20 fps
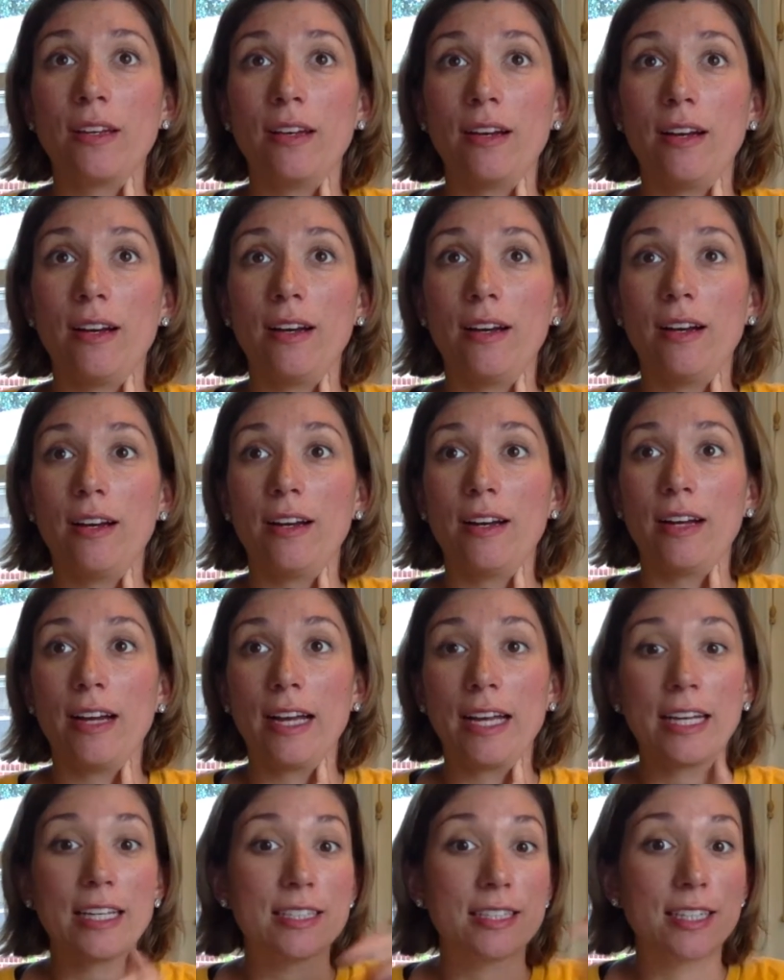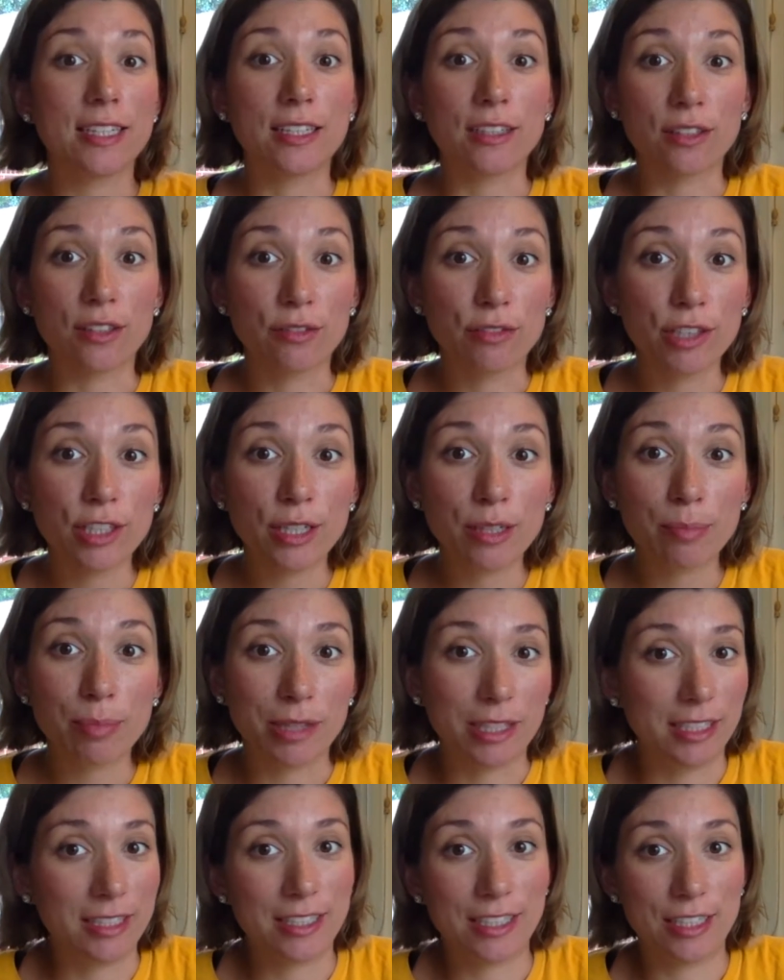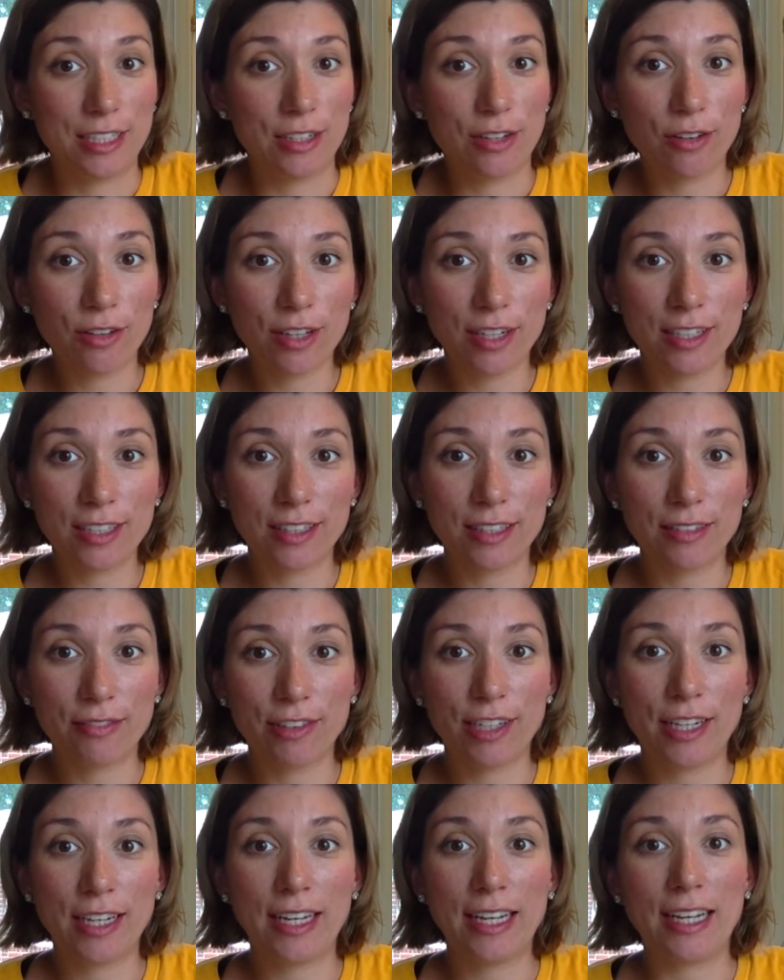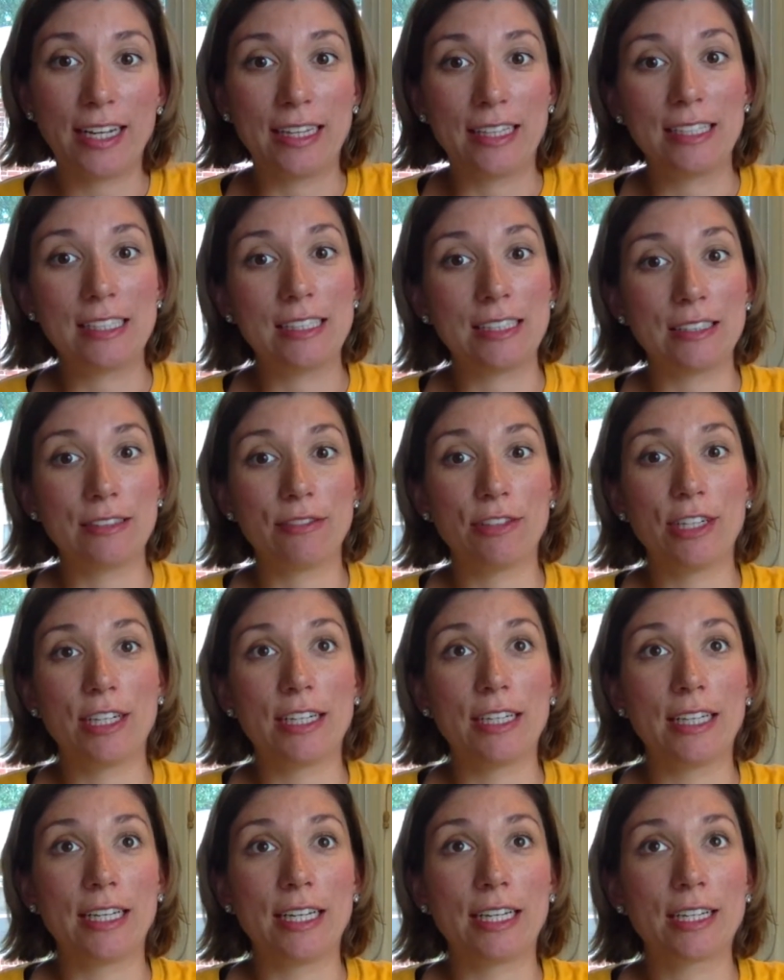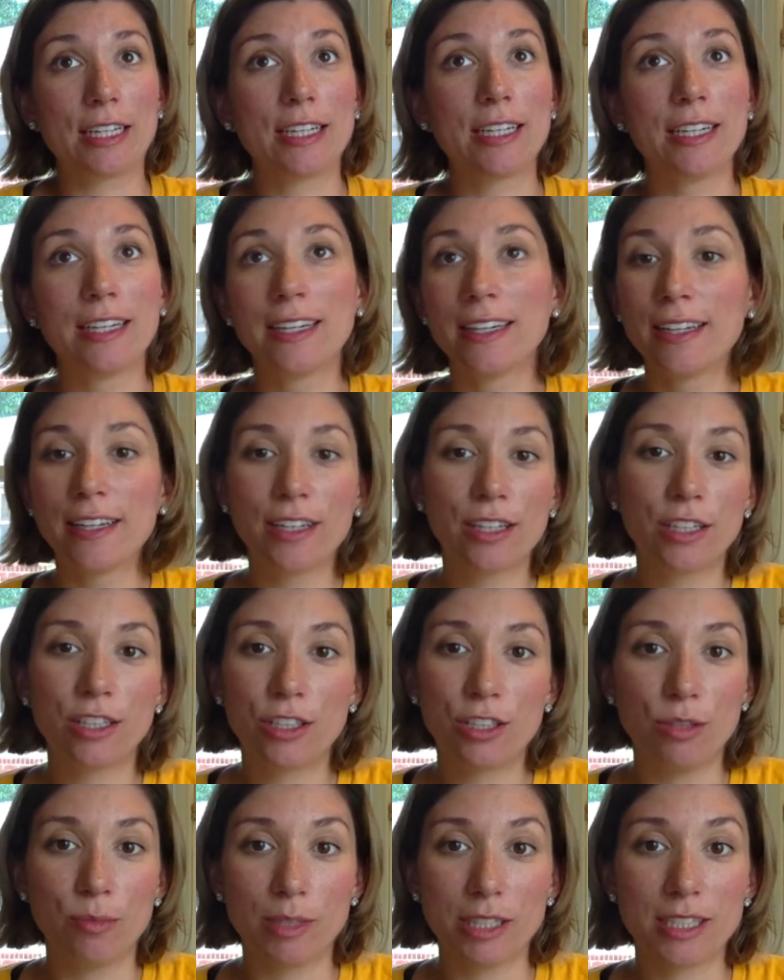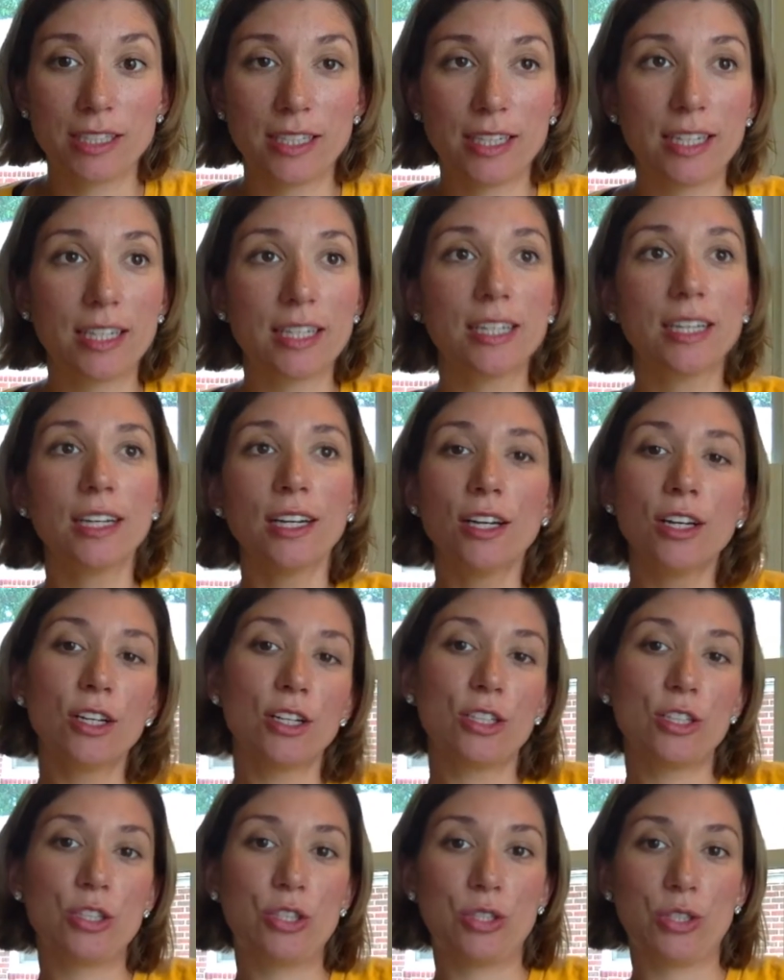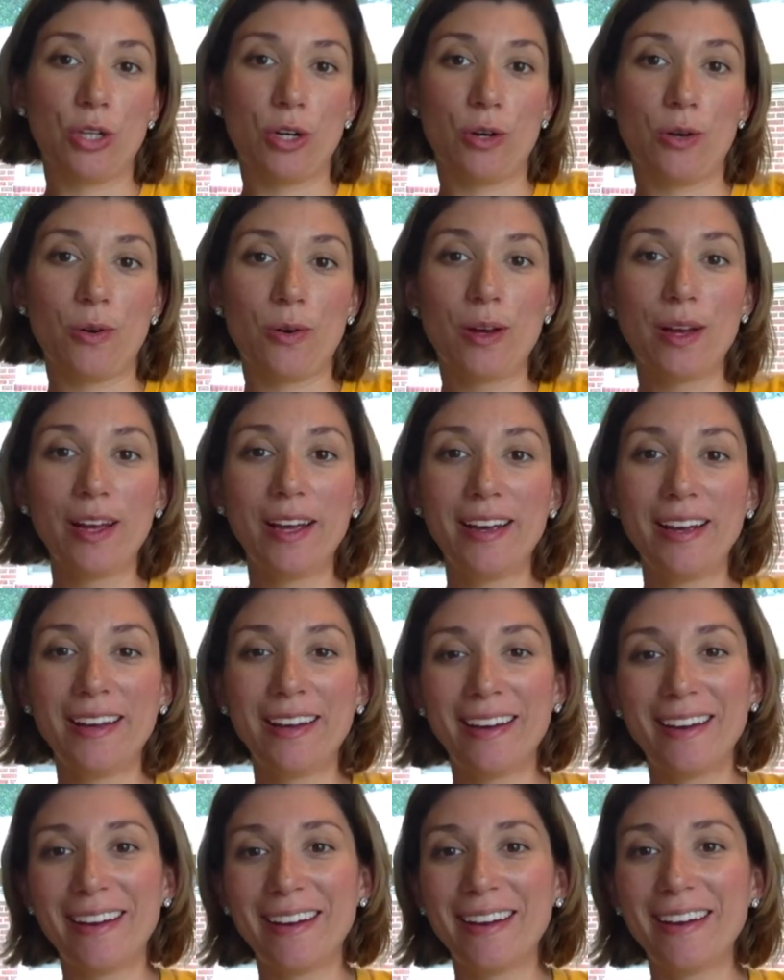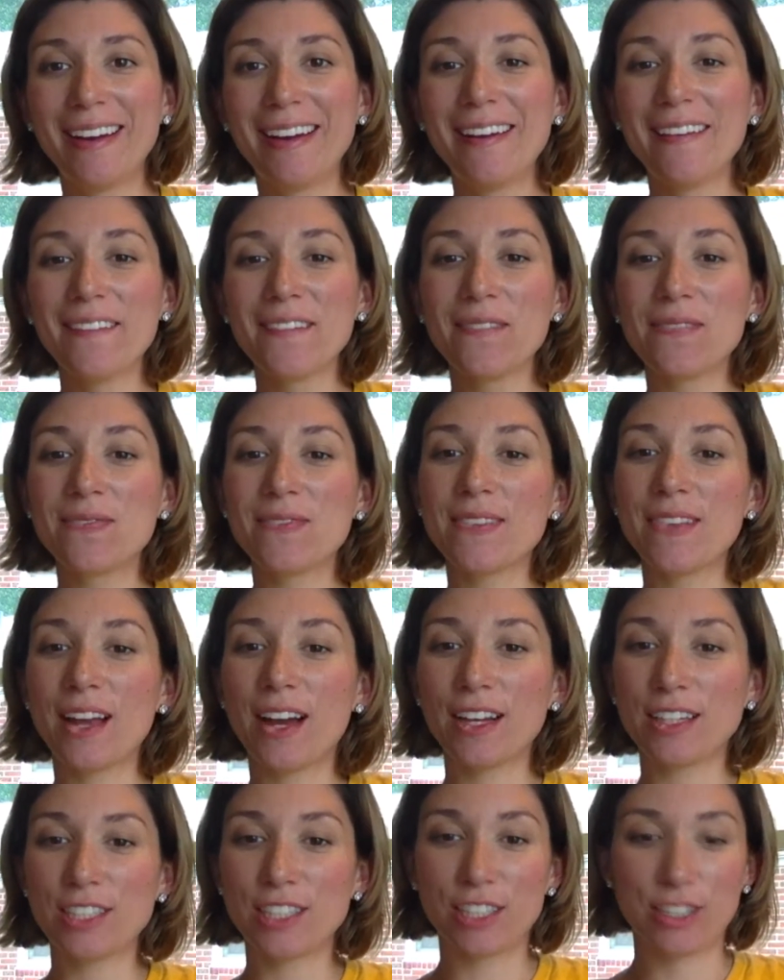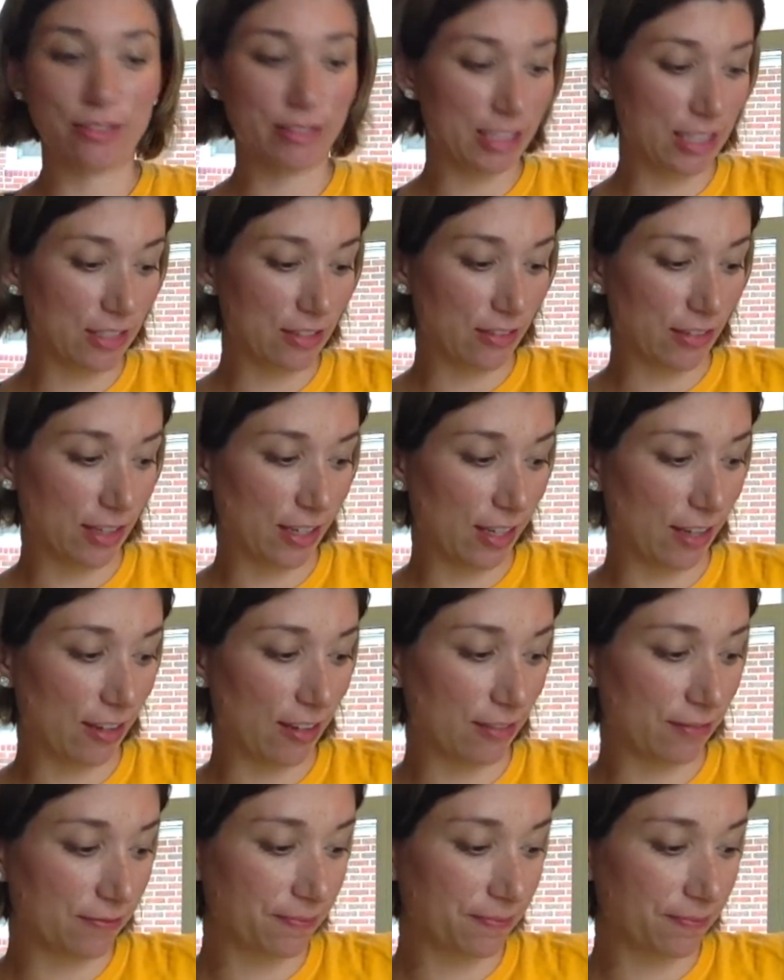I guess they delivered it, but they didn't know they delivered it, and they delivered it like 2 months late. So not sure what's going on